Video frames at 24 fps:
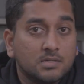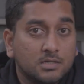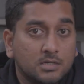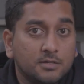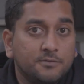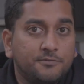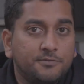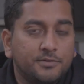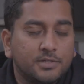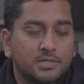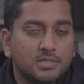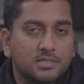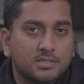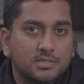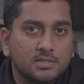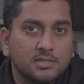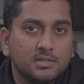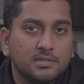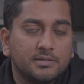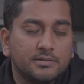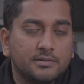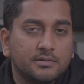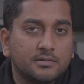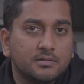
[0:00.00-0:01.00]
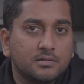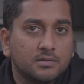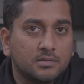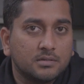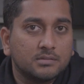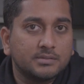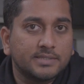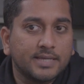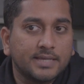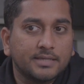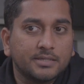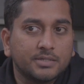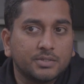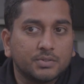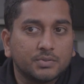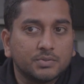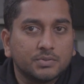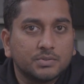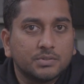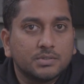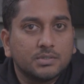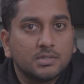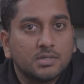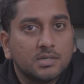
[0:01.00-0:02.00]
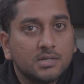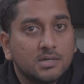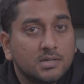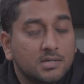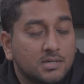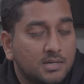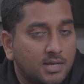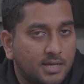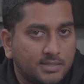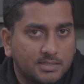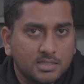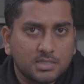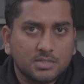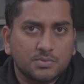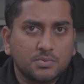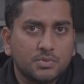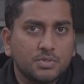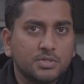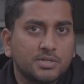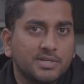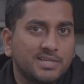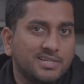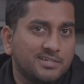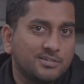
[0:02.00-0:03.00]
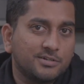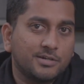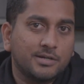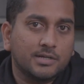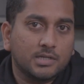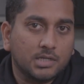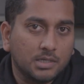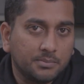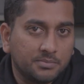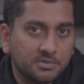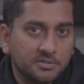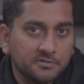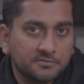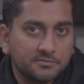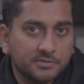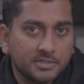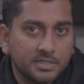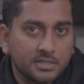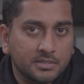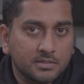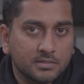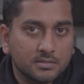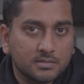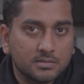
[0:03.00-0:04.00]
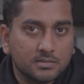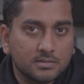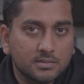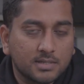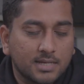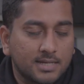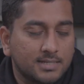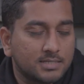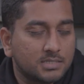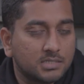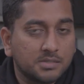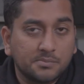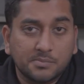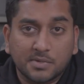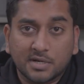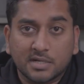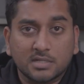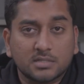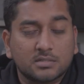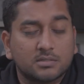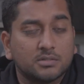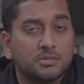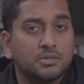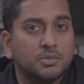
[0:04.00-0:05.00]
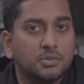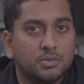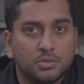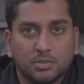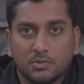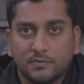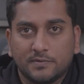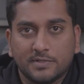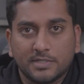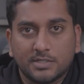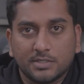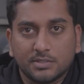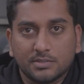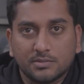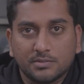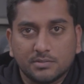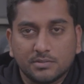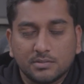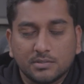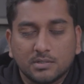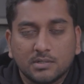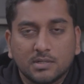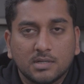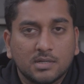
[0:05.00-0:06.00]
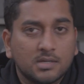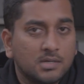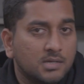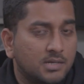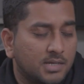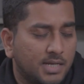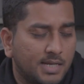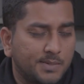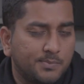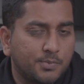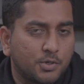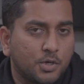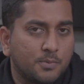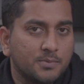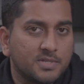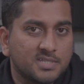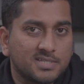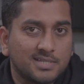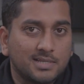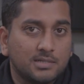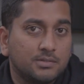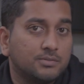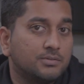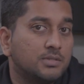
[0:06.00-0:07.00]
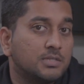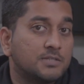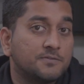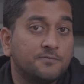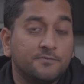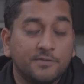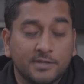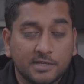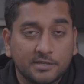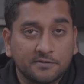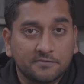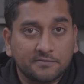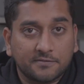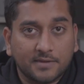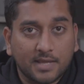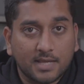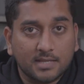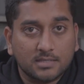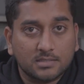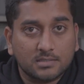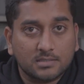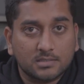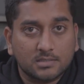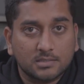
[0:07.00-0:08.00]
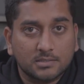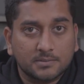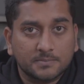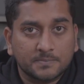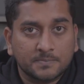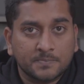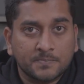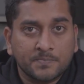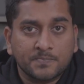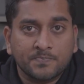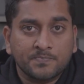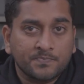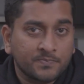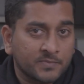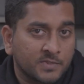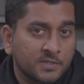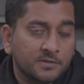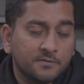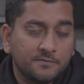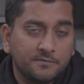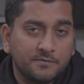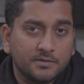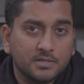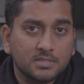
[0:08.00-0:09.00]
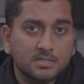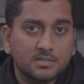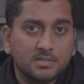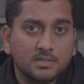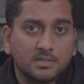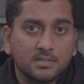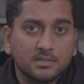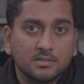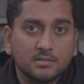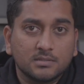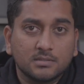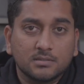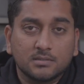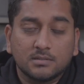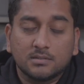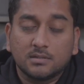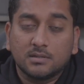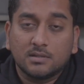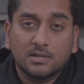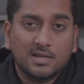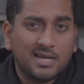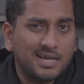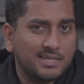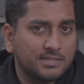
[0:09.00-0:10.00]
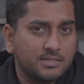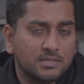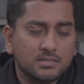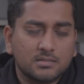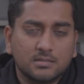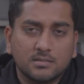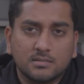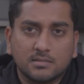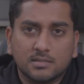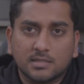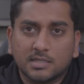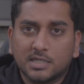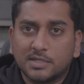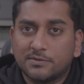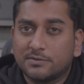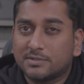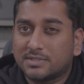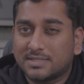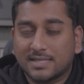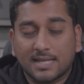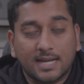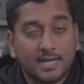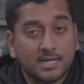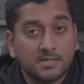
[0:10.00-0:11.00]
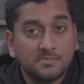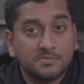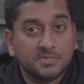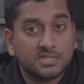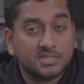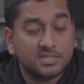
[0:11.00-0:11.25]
If you're still here, thank you. I just want to reiterate a couple of things and summarize the whole video. I promise I'll do this very fast. First thing, I just disagree with Adam's